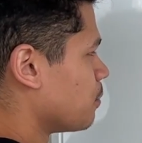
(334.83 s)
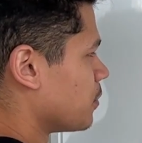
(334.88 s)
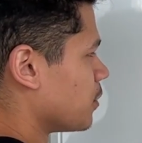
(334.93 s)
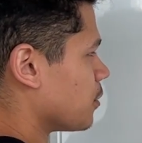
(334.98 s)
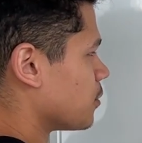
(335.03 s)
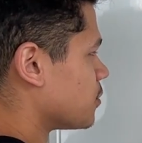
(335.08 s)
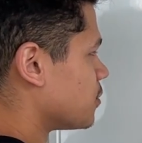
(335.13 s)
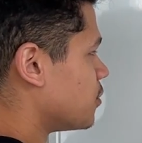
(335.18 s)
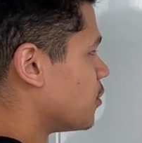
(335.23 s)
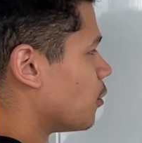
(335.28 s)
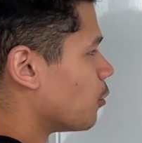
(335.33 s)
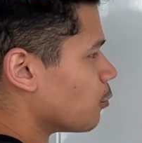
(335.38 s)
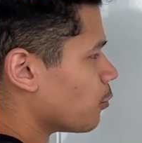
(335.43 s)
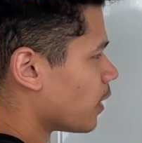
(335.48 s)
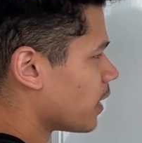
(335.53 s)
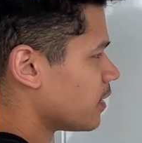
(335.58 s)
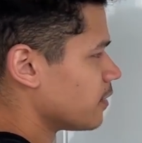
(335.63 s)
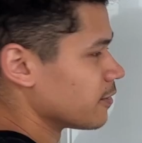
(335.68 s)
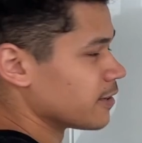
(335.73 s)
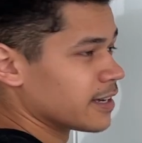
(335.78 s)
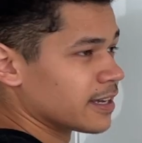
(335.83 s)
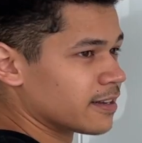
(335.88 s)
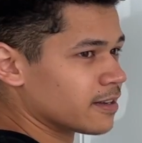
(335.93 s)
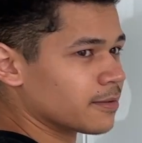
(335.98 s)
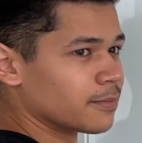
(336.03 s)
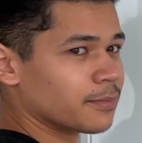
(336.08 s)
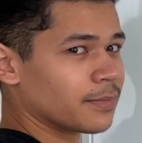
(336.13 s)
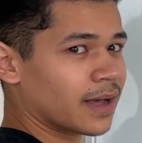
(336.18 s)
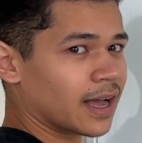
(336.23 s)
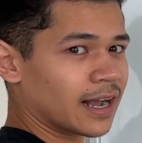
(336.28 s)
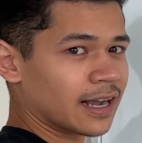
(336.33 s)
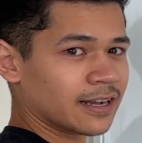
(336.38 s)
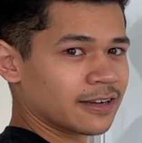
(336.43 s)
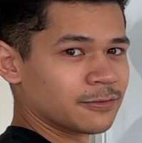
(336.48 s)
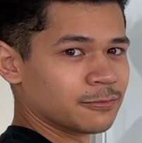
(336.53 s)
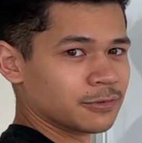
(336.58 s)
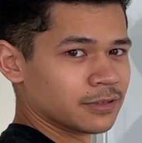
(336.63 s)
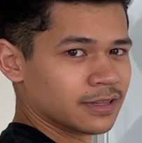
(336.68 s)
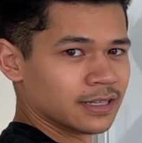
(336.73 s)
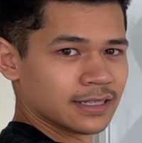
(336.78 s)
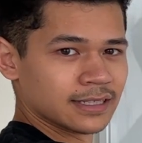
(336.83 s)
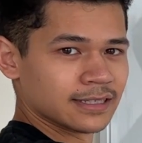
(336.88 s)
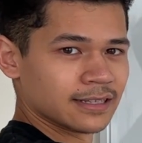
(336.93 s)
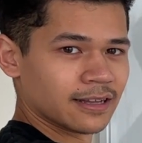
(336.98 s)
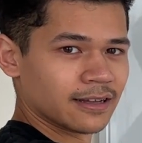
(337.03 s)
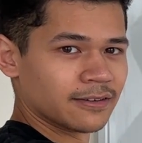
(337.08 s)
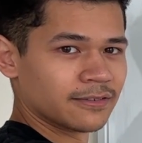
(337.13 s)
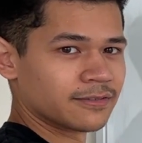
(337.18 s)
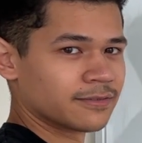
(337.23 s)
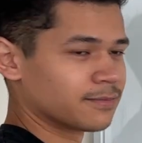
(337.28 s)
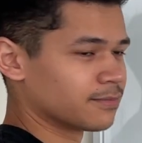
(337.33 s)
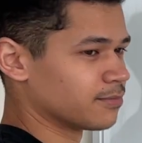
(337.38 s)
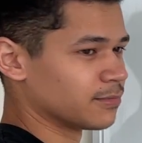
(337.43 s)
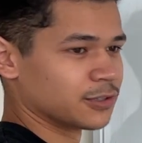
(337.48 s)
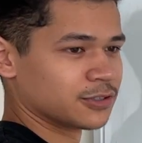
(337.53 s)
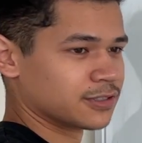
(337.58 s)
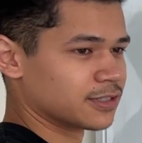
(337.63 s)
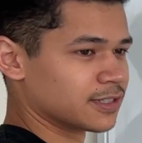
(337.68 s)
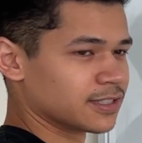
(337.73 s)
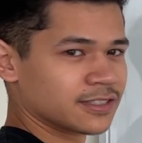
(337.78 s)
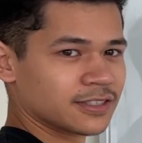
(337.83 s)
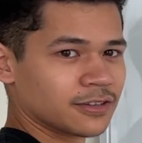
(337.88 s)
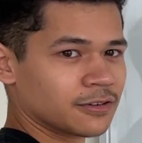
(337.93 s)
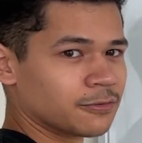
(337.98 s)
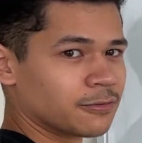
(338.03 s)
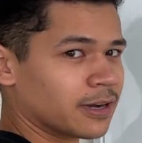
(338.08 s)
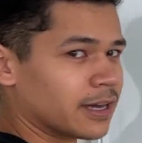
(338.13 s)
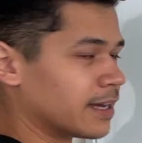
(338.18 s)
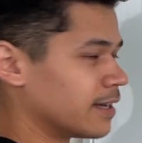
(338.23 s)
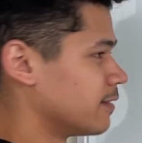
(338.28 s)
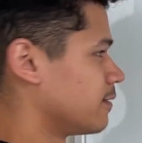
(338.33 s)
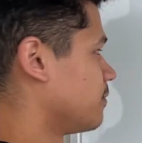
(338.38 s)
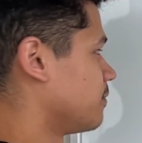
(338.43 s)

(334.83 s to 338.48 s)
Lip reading: There's no way you're getting them back with this stuff. There's just no way.